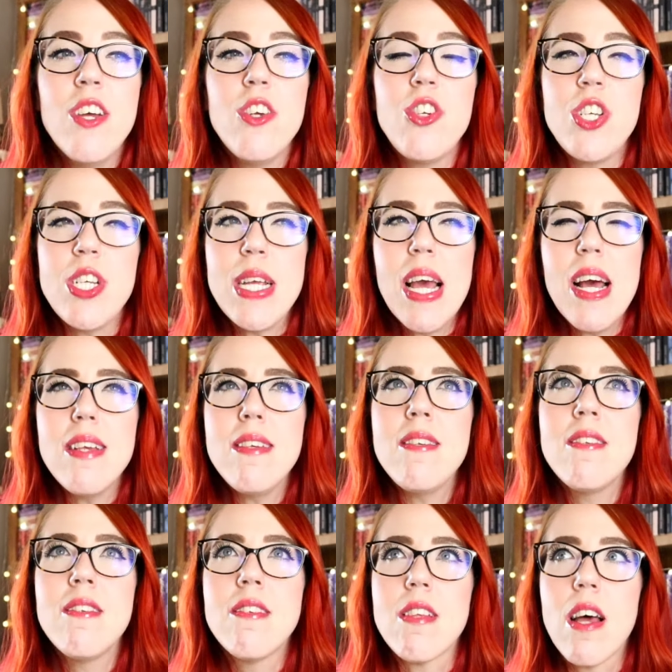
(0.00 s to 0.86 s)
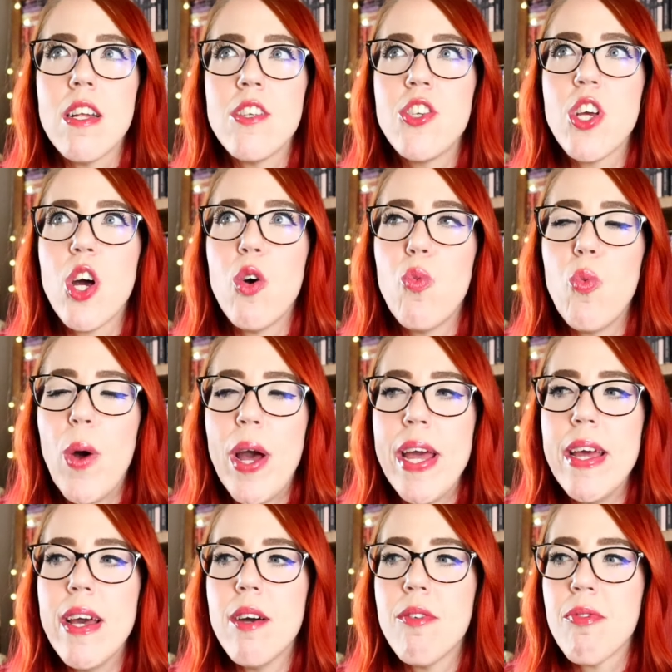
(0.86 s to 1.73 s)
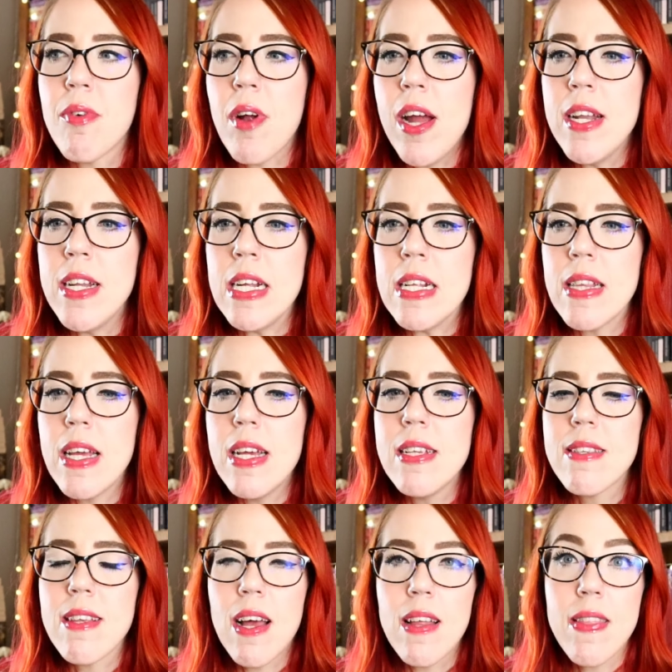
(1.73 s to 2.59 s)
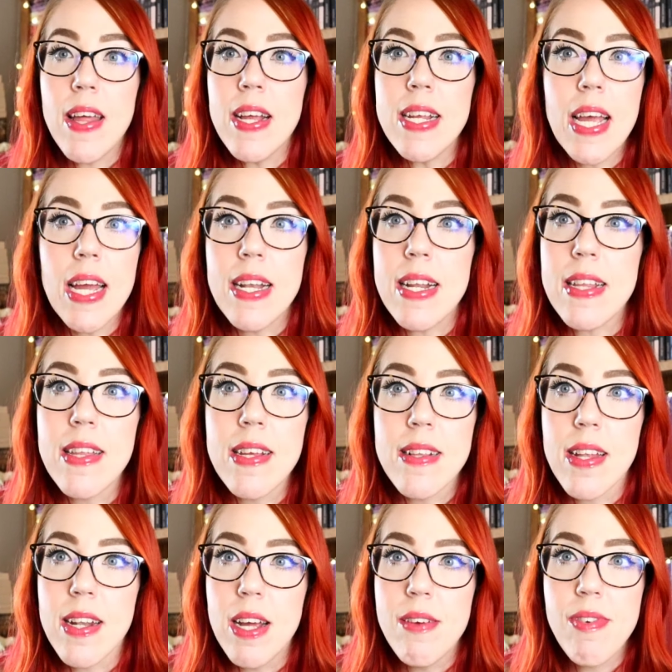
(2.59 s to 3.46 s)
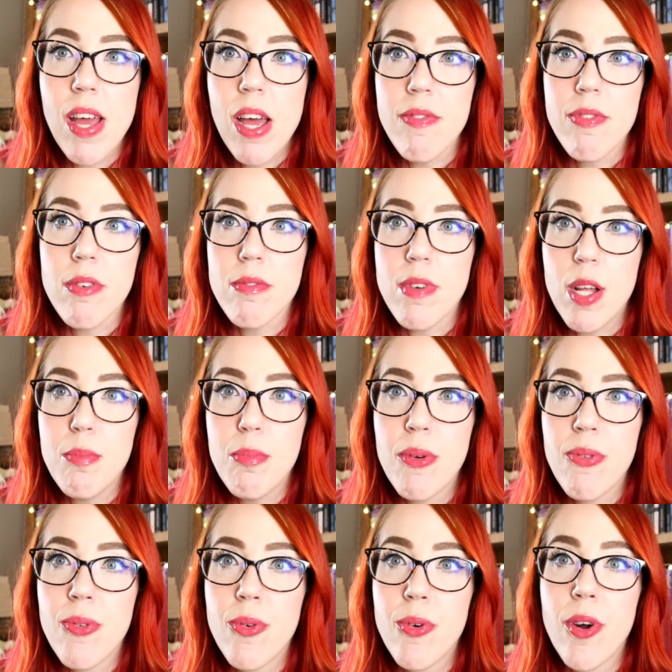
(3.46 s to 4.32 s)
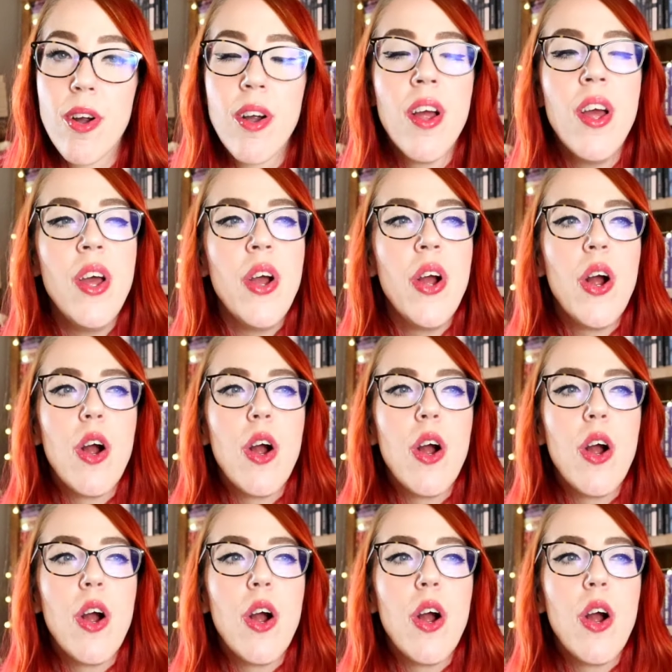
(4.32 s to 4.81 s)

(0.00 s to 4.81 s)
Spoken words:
She has such a way of writing that is unlike anything that I've ever read before.